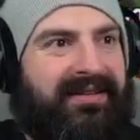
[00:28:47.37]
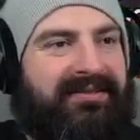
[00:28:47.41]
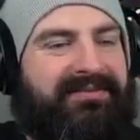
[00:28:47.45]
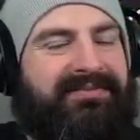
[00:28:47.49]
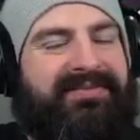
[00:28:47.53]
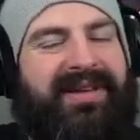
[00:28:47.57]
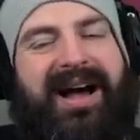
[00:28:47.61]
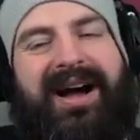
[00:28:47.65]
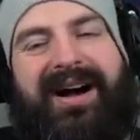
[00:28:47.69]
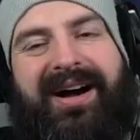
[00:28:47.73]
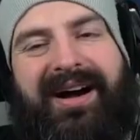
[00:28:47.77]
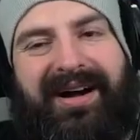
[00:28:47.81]

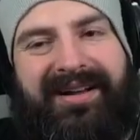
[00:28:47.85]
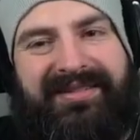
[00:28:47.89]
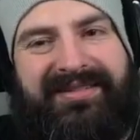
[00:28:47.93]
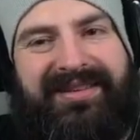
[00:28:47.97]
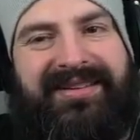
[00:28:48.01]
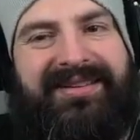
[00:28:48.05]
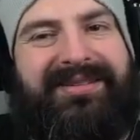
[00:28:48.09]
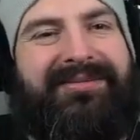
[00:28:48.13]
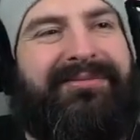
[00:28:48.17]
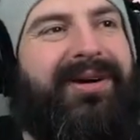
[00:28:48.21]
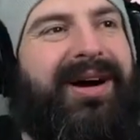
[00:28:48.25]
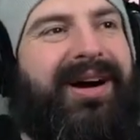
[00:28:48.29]
Ah, it
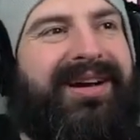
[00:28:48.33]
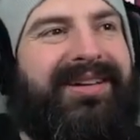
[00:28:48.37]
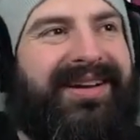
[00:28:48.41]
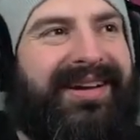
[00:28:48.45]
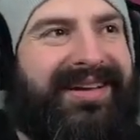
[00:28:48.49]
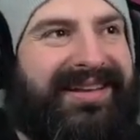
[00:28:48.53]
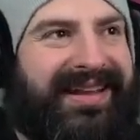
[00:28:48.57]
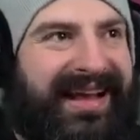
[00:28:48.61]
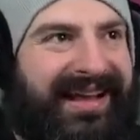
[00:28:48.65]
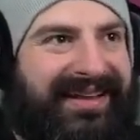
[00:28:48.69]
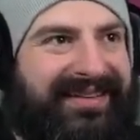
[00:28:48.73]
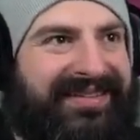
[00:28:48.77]
doesn't work
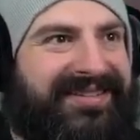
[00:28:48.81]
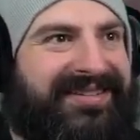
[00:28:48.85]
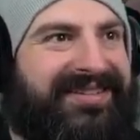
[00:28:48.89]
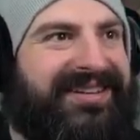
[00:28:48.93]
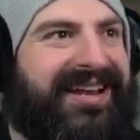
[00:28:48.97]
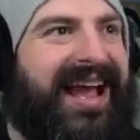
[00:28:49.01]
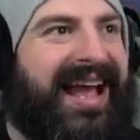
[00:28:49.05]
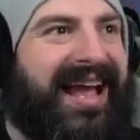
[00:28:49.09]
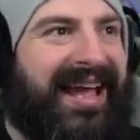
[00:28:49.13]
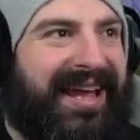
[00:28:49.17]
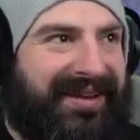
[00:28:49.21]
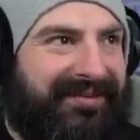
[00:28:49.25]
like that.
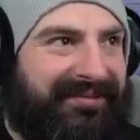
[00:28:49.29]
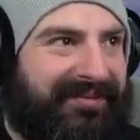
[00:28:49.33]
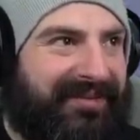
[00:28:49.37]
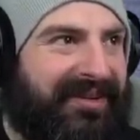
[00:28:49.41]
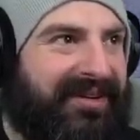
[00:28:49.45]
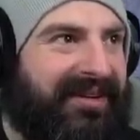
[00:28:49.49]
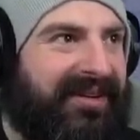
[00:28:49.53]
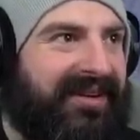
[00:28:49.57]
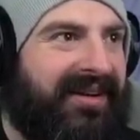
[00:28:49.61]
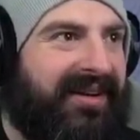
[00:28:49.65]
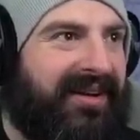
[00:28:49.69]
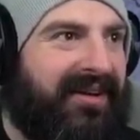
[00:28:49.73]
Shame.
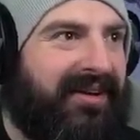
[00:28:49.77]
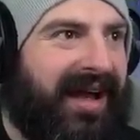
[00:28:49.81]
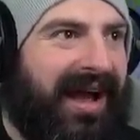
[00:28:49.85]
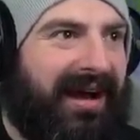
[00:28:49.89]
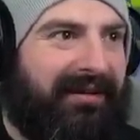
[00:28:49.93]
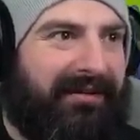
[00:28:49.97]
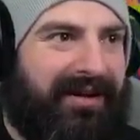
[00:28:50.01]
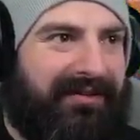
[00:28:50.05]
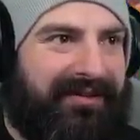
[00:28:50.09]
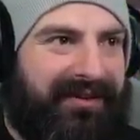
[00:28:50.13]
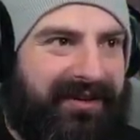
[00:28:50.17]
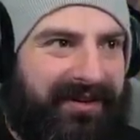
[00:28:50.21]

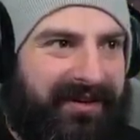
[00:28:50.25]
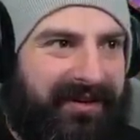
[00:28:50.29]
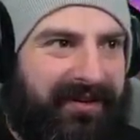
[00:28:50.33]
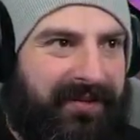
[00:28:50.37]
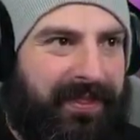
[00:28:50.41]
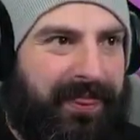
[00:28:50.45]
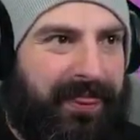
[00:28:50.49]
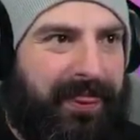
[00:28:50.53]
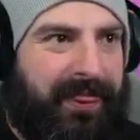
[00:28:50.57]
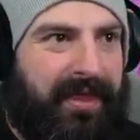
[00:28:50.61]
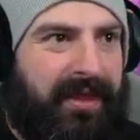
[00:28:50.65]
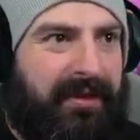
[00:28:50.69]
However,
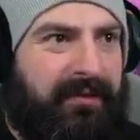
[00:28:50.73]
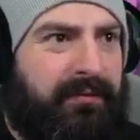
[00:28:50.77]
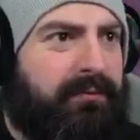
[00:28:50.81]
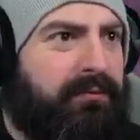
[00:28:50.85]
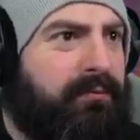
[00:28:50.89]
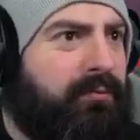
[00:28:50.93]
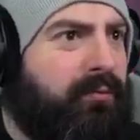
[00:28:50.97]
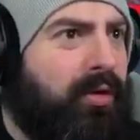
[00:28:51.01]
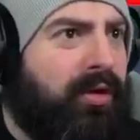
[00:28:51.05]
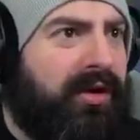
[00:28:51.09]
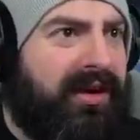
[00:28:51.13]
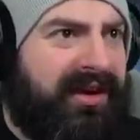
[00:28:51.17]

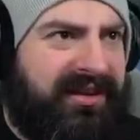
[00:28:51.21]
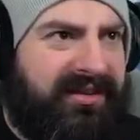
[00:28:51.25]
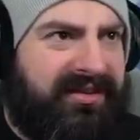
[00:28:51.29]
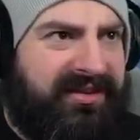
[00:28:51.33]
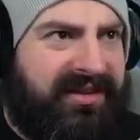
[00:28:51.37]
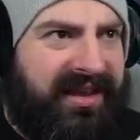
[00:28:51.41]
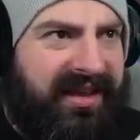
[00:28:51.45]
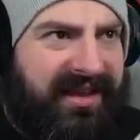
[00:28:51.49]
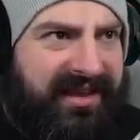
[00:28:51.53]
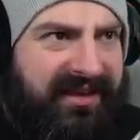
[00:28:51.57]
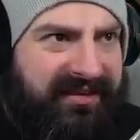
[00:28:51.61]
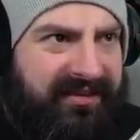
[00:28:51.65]
what is
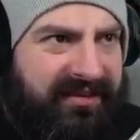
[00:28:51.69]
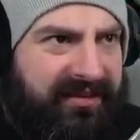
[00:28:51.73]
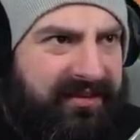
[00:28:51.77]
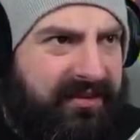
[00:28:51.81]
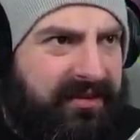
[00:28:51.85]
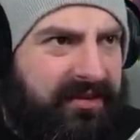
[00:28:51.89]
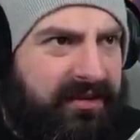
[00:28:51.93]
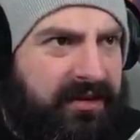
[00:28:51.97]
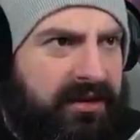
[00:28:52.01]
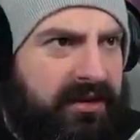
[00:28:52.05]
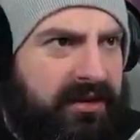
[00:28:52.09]
this?